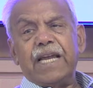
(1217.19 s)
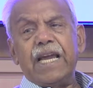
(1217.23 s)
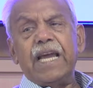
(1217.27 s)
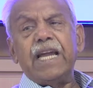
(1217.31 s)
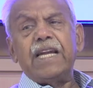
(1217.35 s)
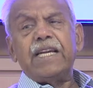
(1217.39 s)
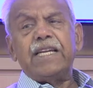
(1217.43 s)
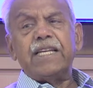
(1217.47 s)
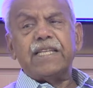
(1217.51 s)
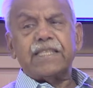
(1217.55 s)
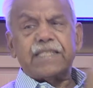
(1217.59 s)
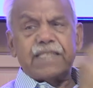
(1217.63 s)

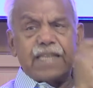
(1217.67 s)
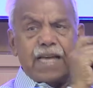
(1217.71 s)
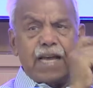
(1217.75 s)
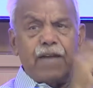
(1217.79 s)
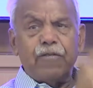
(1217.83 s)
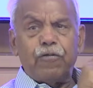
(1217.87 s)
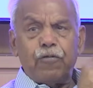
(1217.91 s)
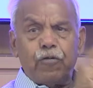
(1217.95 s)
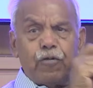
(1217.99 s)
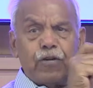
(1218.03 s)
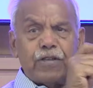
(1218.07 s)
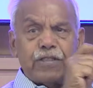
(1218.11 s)

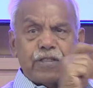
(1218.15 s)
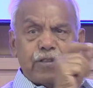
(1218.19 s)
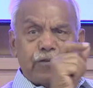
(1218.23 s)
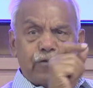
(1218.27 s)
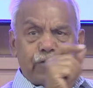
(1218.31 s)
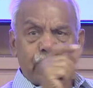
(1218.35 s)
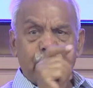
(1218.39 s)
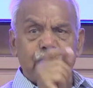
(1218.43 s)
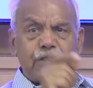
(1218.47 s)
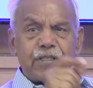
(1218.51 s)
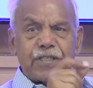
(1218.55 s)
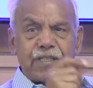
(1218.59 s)
ATS-F was the
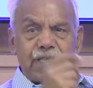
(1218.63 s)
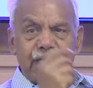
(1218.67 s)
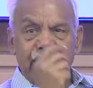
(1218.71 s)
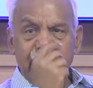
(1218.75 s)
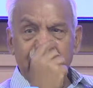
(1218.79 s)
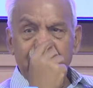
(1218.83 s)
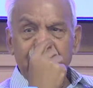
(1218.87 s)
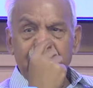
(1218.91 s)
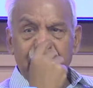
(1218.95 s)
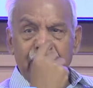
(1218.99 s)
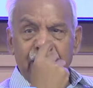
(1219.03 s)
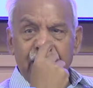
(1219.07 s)
first
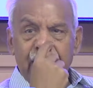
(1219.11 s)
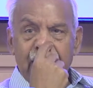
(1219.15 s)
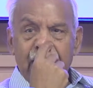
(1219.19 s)
name.